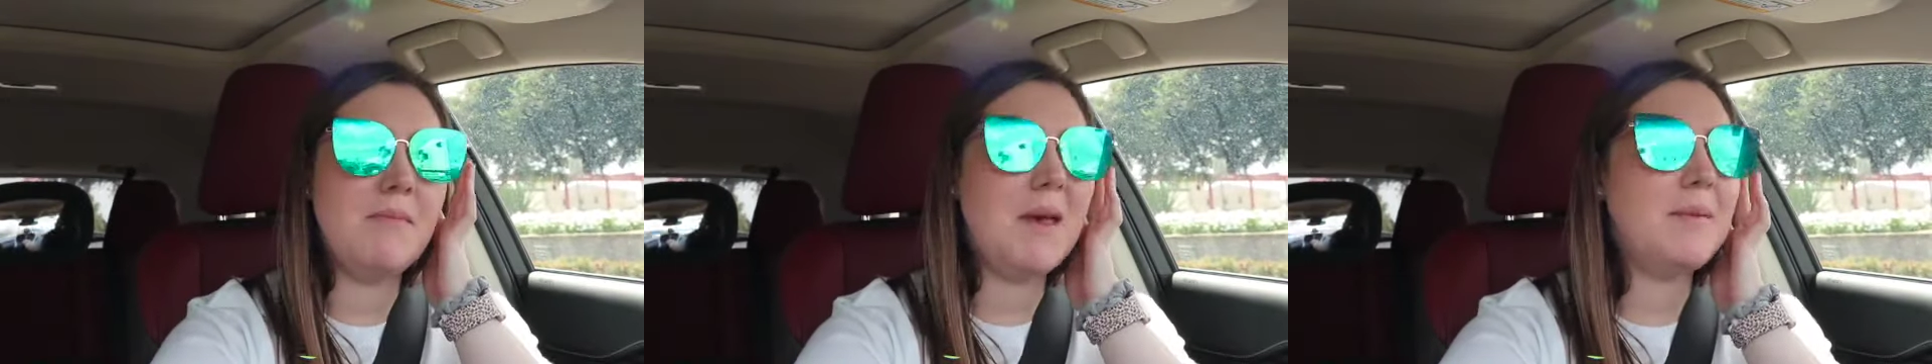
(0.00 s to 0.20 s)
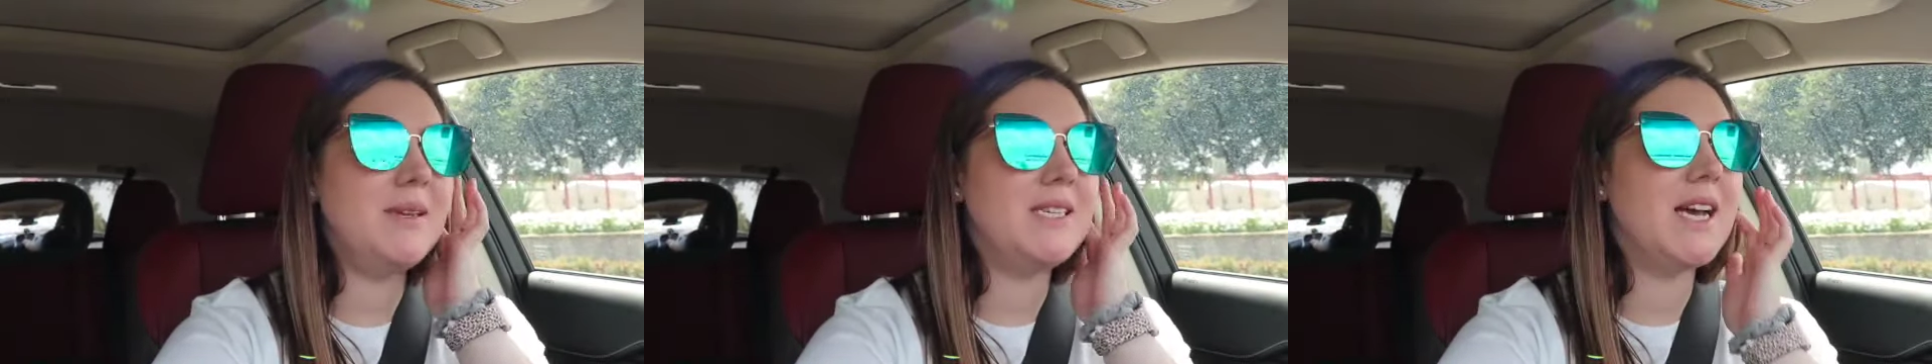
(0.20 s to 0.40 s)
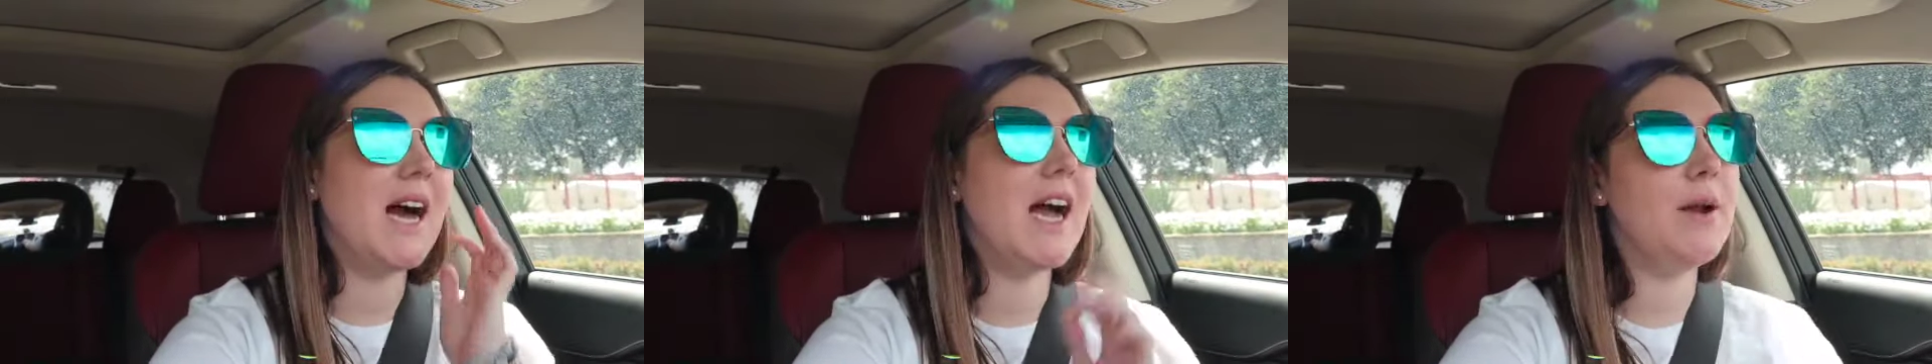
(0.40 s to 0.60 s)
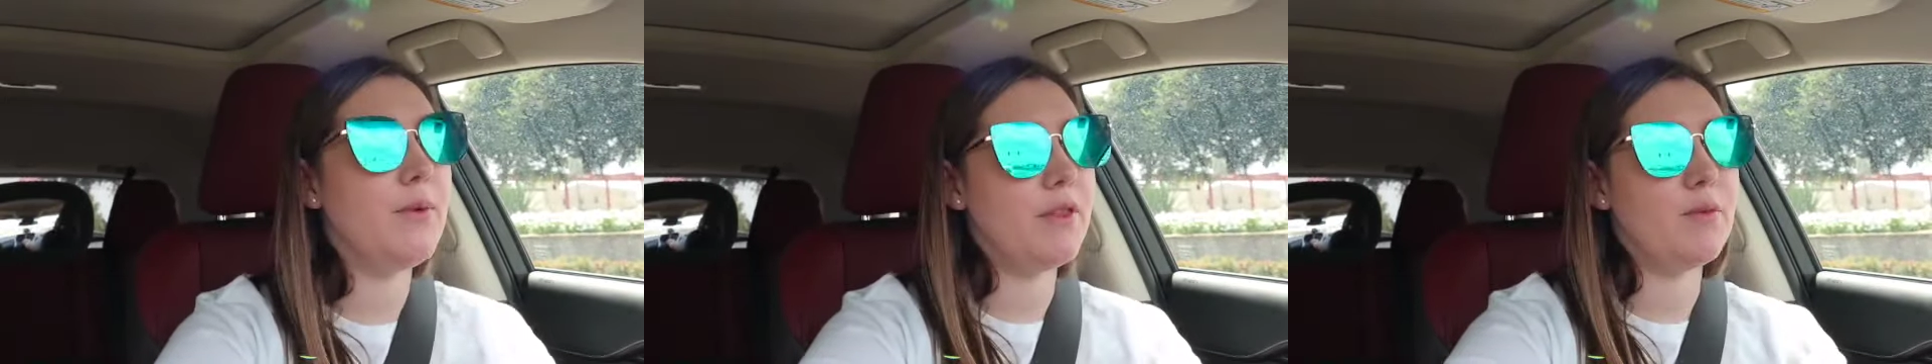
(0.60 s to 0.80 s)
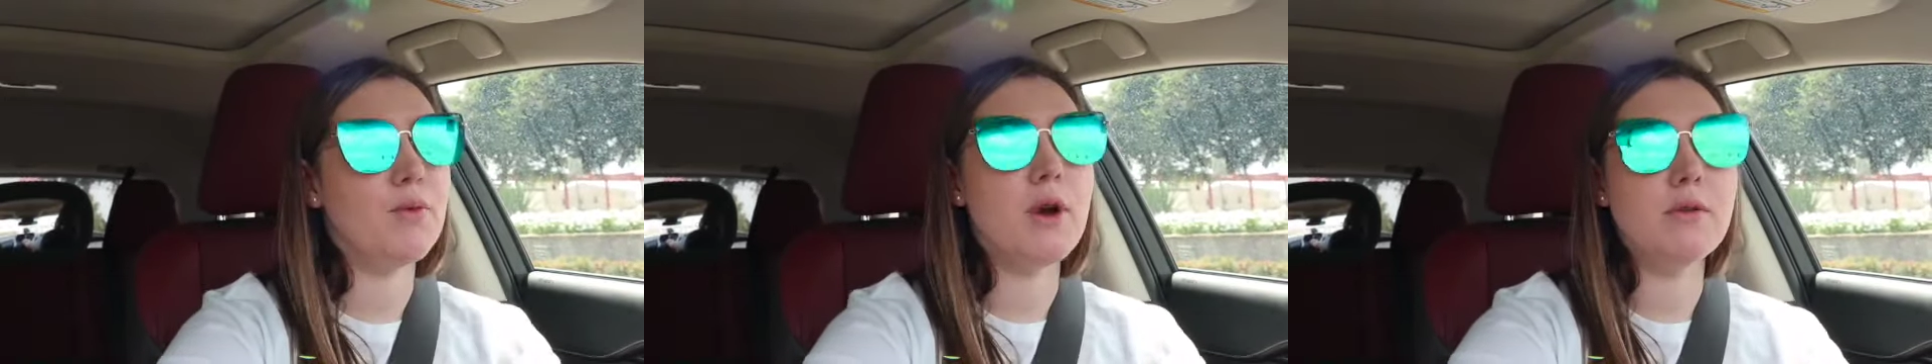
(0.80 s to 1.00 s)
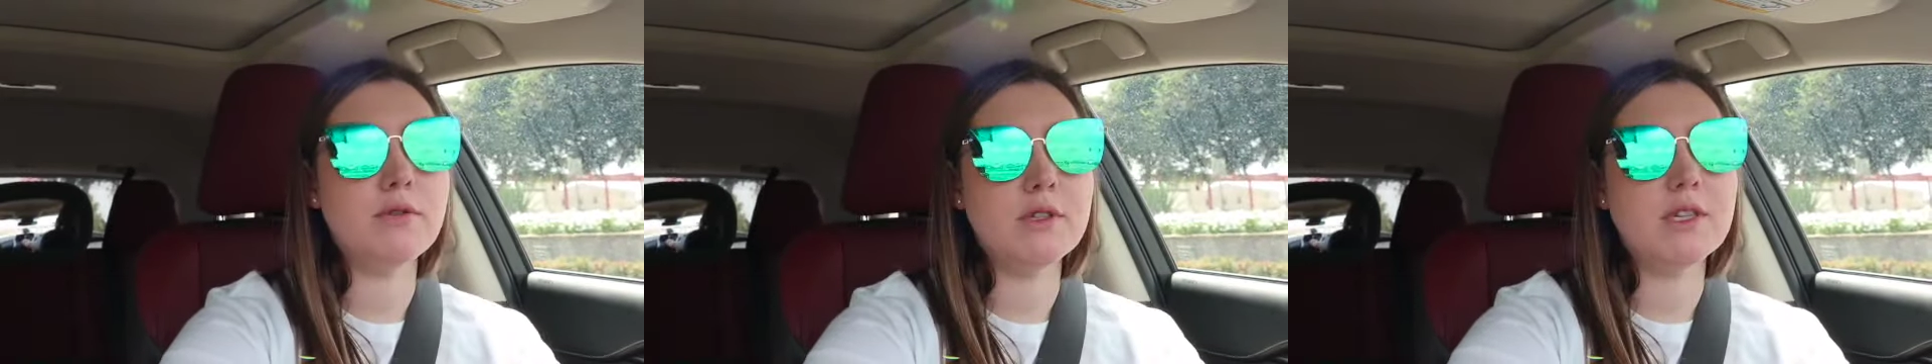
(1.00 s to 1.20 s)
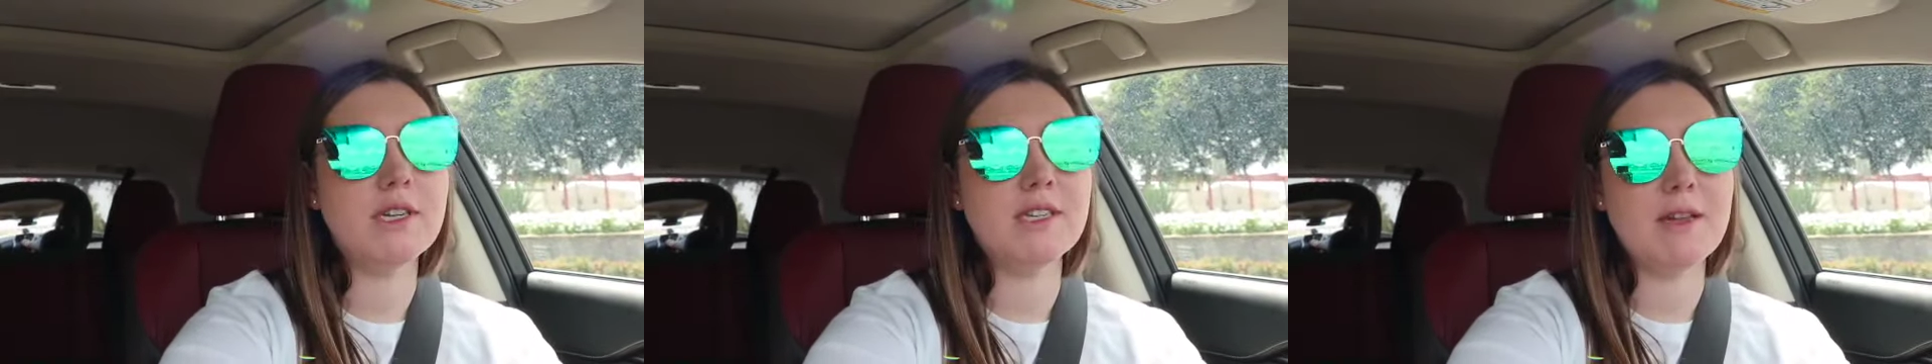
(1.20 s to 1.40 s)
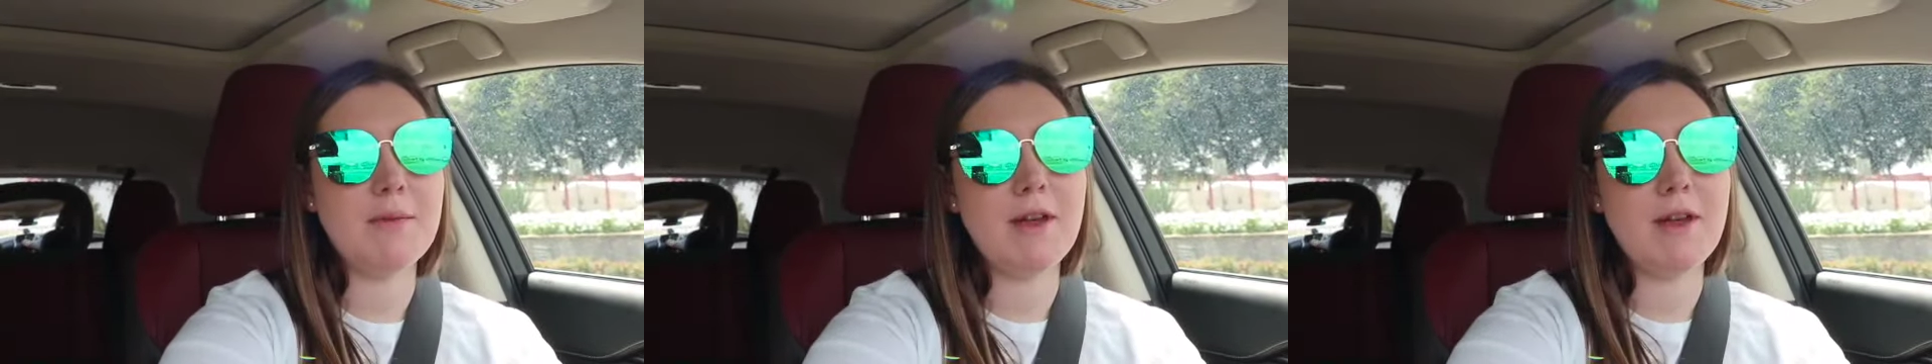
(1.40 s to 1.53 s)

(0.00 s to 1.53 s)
Maybe tied with roast, because I